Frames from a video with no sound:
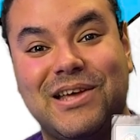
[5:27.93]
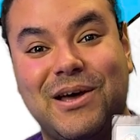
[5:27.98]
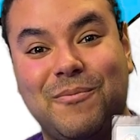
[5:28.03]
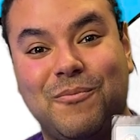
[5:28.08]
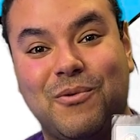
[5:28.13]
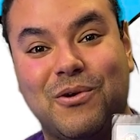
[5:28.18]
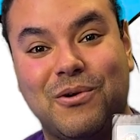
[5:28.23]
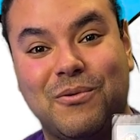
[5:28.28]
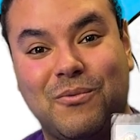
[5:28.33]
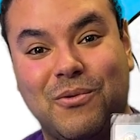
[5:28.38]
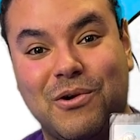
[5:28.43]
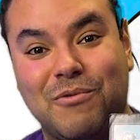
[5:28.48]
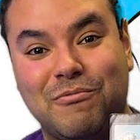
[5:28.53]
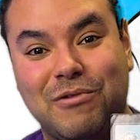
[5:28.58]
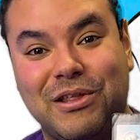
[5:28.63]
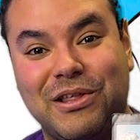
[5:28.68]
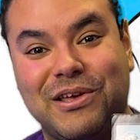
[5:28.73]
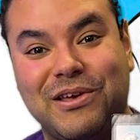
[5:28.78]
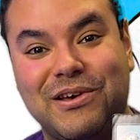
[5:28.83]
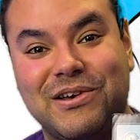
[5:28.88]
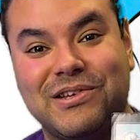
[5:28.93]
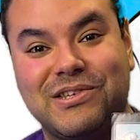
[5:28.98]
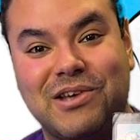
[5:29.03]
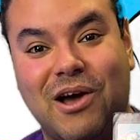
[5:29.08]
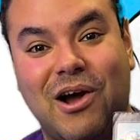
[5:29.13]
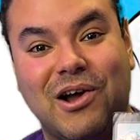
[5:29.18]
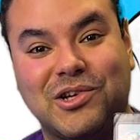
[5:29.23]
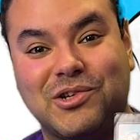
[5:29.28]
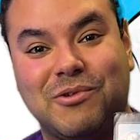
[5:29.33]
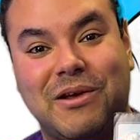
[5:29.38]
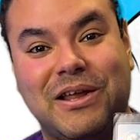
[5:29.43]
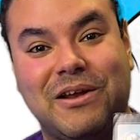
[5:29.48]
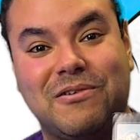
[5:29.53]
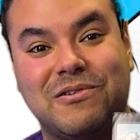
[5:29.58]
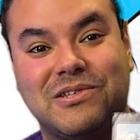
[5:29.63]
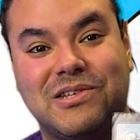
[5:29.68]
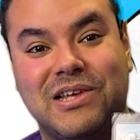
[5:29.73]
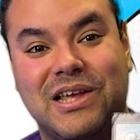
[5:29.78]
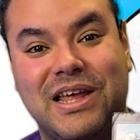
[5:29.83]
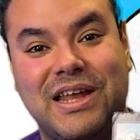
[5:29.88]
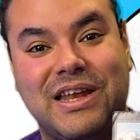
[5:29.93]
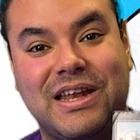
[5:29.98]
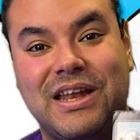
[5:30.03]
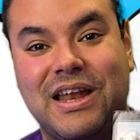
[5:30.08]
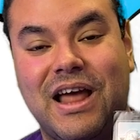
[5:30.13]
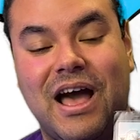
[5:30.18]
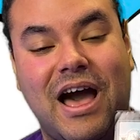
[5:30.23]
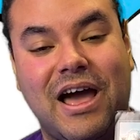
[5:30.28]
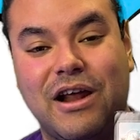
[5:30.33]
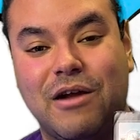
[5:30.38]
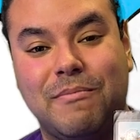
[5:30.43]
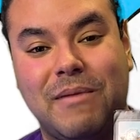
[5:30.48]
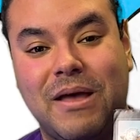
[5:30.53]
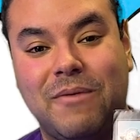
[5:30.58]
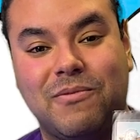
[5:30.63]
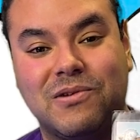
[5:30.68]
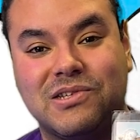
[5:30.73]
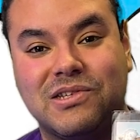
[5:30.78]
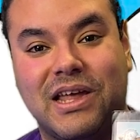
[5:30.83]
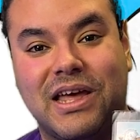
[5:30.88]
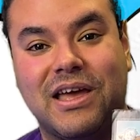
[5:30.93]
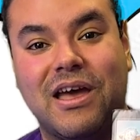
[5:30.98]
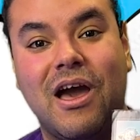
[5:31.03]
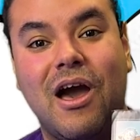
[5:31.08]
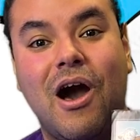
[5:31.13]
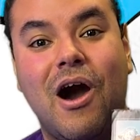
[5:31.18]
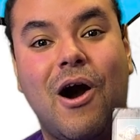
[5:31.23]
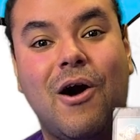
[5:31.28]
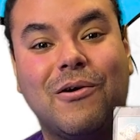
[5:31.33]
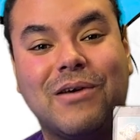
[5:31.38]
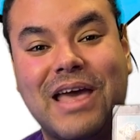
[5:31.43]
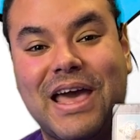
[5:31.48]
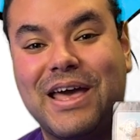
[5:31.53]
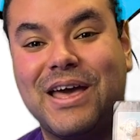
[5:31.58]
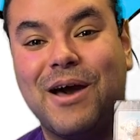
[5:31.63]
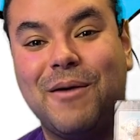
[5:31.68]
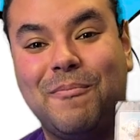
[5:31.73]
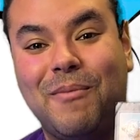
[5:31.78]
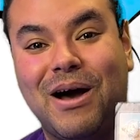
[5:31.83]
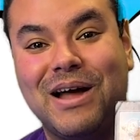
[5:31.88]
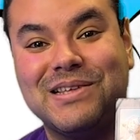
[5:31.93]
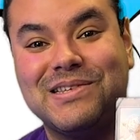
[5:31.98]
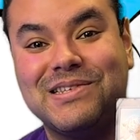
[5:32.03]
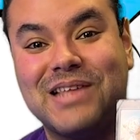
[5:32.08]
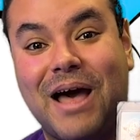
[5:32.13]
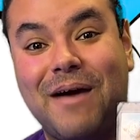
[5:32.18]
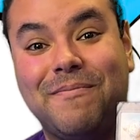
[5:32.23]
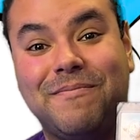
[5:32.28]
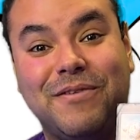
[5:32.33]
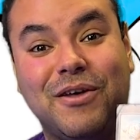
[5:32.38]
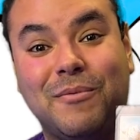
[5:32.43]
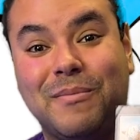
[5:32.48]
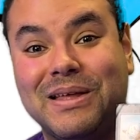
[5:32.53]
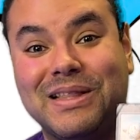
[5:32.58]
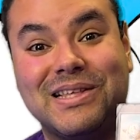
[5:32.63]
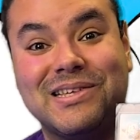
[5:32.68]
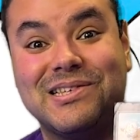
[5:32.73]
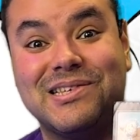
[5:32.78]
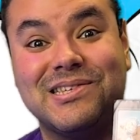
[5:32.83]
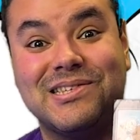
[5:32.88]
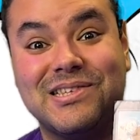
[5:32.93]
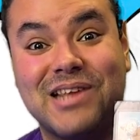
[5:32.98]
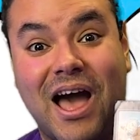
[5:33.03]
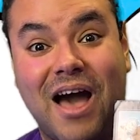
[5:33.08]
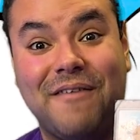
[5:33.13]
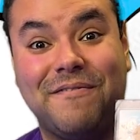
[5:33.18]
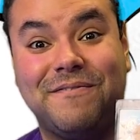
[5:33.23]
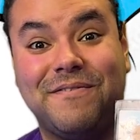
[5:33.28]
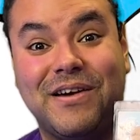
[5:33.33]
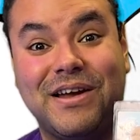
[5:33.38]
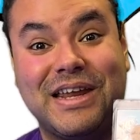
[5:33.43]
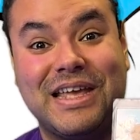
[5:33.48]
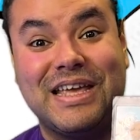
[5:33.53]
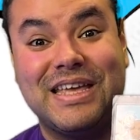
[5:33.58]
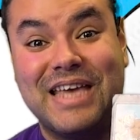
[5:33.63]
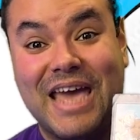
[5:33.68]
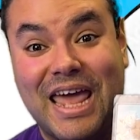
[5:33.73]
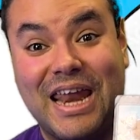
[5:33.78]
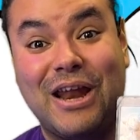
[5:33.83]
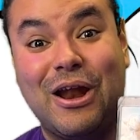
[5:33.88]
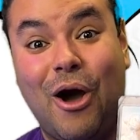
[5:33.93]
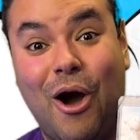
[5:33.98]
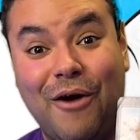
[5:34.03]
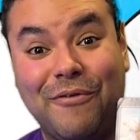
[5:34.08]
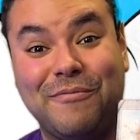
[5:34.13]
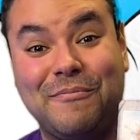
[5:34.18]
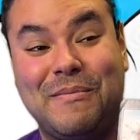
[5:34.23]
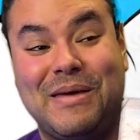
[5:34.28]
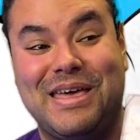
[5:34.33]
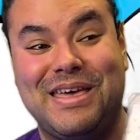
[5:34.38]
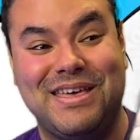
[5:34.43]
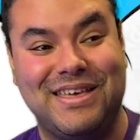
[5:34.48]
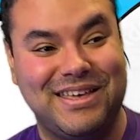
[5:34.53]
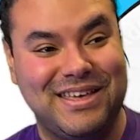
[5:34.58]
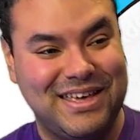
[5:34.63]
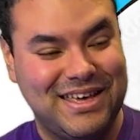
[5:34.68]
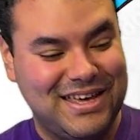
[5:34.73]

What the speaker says: We're really good dog trainers." And Iron Man was like, "Okay, come on, stop filming. This is not funny. Get it off me."